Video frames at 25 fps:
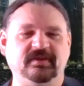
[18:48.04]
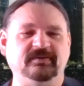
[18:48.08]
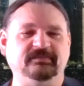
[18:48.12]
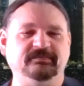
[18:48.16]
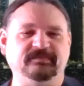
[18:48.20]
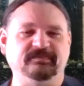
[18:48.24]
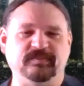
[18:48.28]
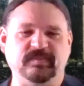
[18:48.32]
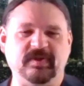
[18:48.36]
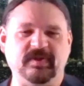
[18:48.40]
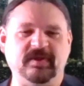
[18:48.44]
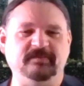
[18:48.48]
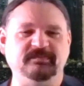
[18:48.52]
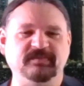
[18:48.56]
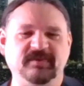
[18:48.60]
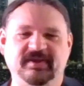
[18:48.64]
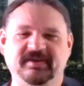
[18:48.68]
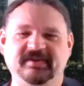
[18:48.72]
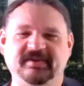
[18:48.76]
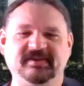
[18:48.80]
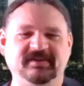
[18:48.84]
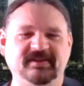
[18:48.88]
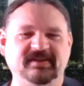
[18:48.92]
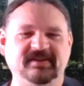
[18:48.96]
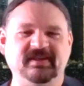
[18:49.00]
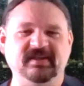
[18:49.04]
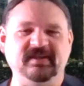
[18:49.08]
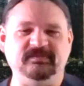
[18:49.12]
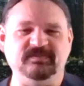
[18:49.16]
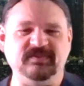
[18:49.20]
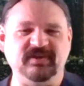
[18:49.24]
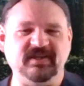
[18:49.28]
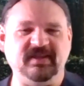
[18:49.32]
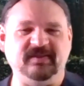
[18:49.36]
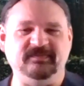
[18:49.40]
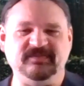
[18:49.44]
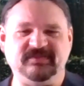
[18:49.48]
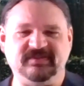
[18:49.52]
I'm not going to name
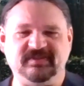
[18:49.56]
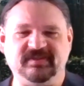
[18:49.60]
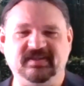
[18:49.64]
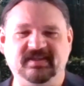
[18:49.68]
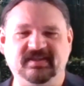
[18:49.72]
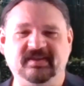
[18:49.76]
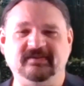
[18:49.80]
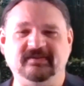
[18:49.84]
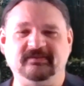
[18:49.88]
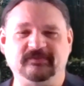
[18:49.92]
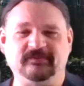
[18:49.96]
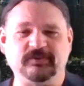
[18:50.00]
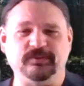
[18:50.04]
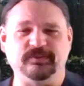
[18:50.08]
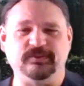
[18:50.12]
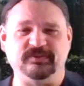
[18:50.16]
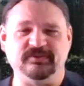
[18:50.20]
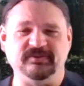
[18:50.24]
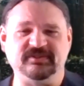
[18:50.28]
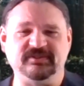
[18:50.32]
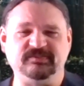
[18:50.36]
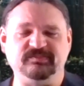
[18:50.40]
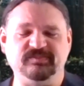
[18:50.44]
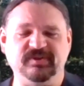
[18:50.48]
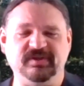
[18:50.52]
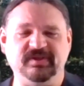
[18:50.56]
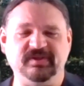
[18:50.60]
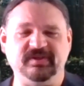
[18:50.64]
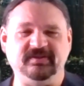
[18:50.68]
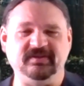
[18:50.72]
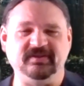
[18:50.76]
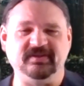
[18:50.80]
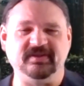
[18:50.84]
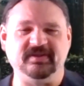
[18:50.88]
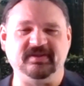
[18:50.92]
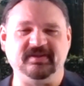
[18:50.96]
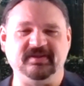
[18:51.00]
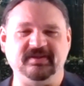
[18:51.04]
names again, of course, but
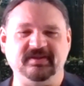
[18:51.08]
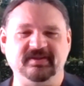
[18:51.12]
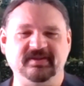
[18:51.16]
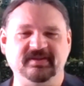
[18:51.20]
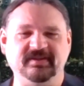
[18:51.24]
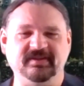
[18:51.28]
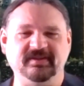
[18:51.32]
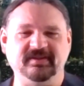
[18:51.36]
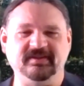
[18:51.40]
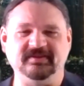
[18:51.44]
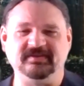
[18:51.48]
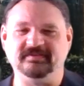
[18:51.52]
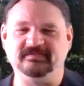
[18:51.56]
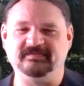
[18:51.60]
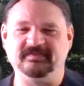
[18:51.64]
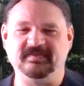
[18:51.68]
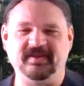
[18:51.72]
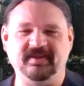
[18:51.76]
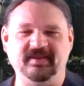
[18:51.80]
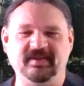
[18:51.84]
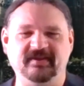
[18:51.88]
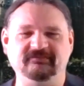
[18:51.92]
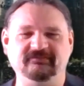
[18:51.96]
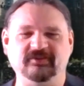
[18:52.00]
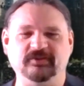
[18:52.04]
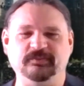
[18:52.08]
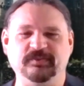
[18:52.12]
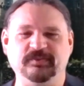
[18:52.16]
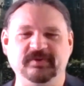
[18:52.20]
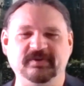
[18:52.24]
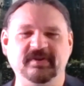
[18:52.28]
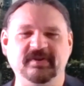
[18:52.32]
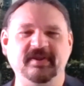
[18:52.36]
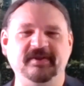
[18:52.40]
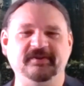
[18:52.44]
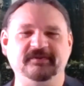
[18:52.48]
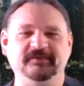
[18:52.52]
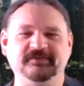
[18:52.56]
everyone
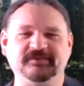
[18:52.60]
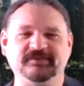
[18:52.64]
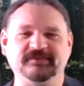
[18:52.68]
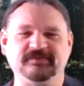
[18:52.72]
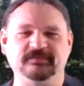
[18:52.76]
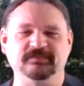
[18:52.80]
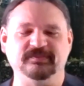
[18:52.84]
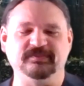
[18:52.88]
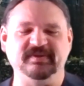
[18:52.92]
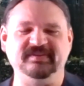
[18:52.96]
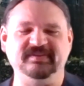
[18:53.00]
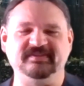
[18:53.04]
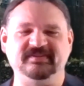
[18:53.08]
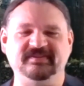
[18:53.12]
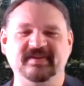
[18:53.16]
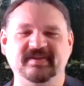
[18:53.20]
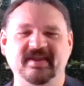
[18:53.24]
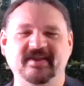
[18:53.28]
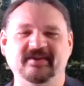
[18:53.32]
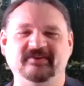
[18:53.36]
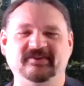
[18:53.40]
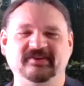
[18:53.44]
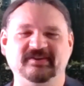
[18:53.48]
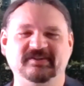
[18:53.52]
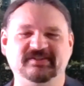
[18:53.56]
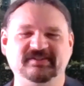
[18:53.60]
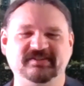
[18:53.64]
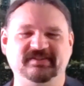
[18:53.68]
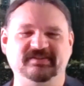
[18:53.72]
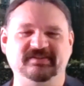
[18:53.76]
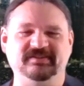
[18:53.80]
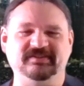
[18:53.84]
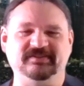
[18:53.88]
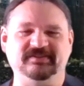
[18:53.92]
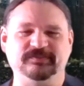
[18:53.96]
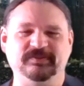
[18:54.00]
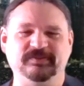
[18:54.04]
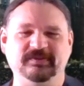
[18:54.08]
knows recent
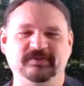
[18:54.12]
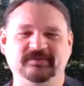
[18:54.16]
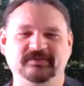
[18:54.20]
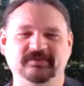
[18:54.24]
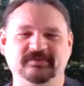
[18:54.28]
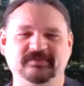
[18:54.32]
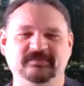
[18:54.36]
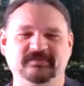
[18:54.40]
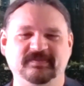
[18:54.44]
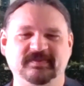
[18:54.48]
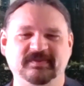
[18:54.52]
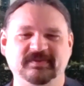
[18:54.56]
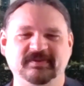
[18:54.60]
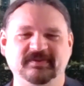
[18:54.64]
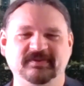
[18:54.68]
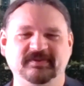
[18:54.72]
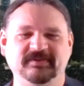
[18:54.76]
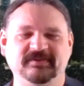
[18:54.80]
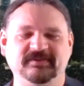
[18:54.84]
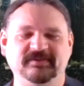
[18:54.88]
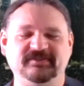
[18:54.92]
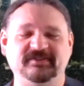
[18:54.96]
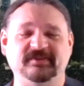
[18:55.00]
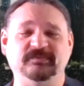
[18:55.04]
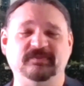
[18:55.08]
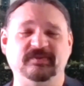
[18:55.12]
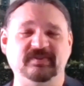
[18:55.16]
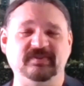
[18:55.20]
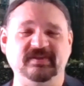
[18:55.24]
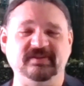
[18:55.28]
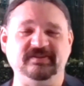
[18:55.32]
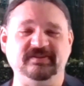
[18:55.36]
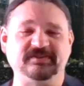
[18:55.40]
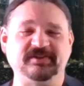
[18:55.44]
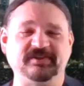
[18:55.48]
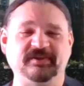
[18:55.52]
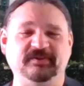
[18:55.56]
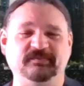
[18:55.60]
outages with some of
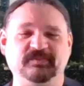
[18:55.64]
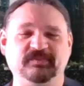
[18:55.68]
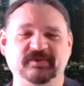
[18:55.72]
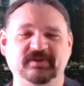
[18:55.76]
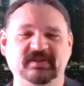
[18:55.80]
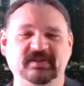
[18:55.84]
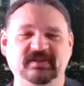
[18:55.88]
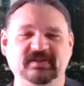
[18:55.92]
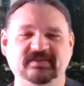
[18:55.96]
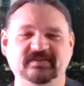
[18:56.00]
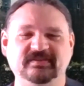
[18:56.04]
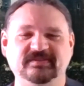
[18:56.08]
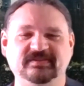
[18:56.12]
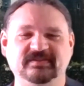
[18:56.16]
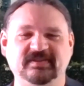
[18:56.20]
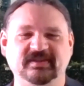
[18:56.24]
these companies.